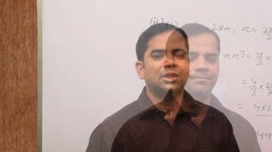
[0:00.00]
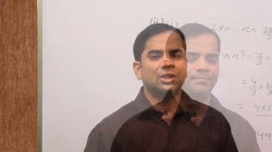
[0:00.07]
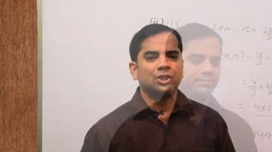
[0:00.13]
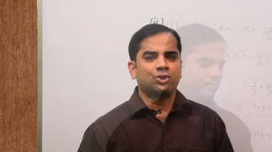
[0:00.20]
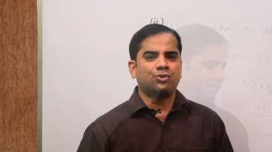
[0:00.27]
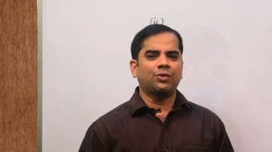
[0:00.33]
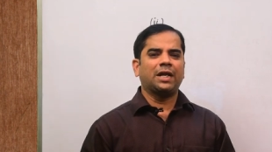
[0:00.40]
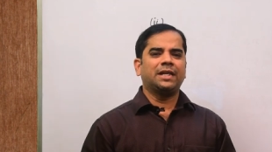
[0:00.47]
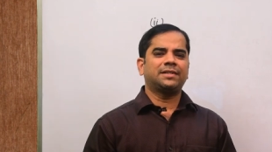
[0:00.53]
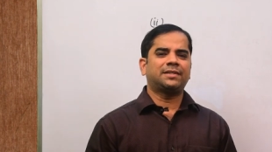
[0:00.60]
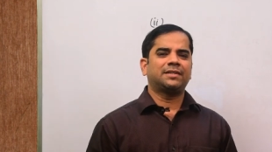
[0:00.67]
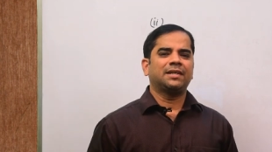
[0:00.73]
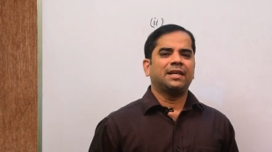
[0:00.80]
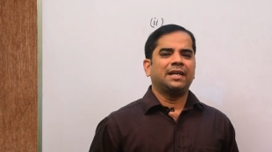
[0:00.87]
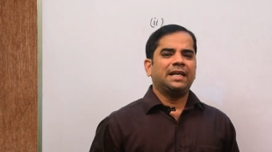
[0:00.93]

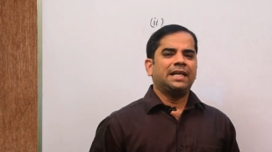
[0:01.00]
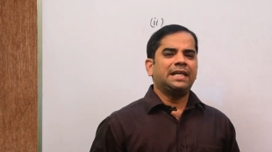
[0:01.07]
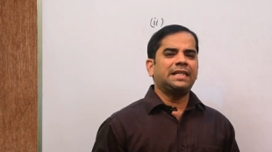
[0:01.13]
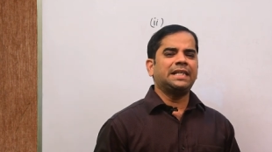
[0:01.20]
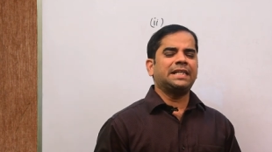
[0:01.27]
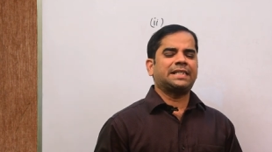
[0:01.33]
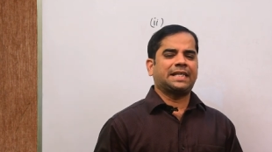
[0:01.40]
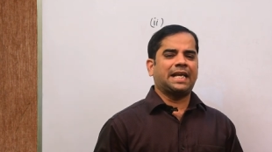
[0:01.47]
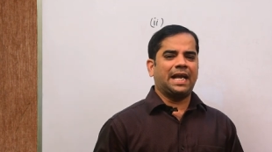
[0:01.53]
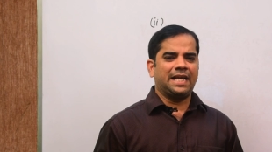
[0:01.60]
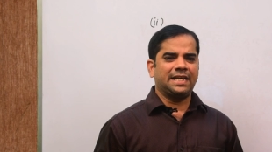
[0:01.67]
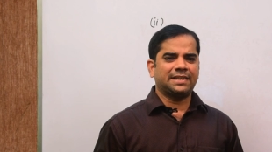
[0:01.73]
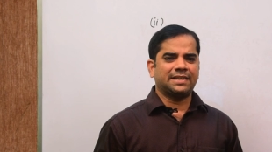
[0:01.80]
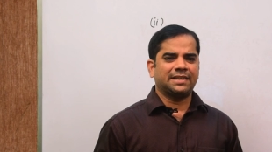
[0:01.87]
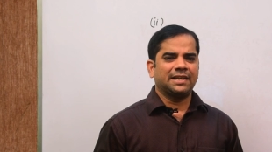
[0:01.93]
Students, in this
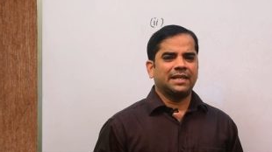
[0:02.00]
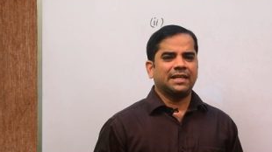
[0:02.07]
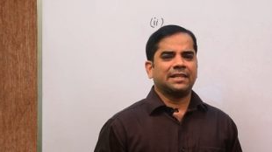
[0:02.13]
case,